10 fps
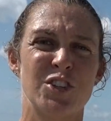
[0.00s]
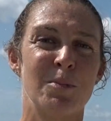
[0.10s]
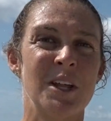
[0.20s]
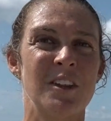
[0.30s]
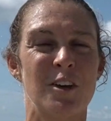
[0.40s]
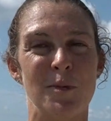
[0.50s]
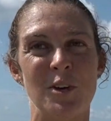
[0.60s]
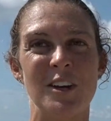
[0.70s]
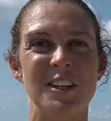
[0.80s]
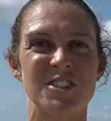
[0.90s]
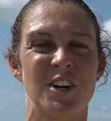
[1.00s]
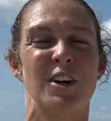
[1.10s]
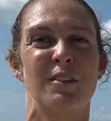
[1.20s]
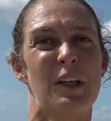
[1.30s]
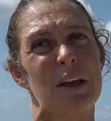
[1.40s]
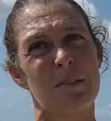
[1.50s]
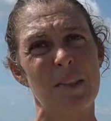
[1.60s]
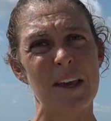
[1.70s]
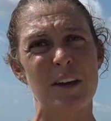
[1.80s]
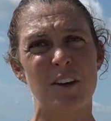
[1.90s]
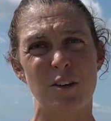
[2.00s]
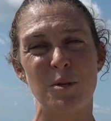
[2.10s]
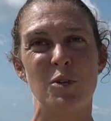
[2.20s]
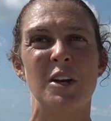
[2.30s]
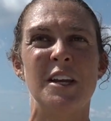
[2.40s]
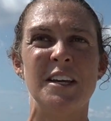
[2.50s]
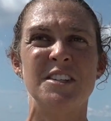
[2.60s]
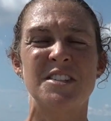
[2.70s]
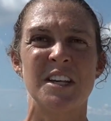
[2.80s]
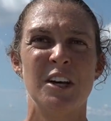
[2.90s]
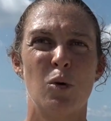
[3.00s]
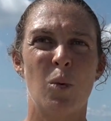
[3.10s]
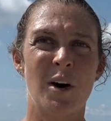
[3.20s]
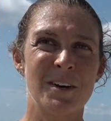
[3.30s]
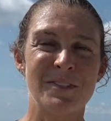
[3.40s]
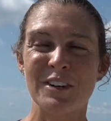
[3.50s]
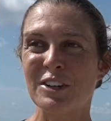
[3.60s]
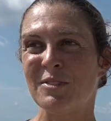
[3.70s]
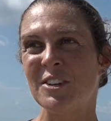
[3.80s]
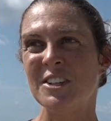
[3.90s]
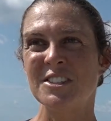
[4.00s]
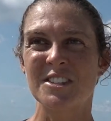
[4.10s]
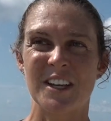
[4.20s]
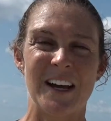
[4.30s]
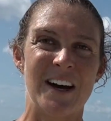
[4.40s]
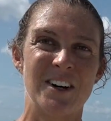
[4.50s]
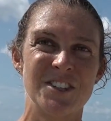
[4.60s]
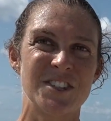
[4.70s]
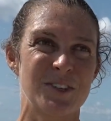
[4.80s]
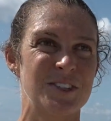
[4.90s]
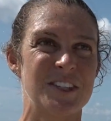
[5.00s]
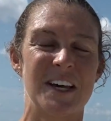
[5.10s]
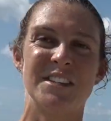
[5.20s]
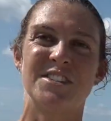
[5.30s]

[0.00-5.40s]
So many of the communities are like lake communities, waterfront communities, canals, like I said.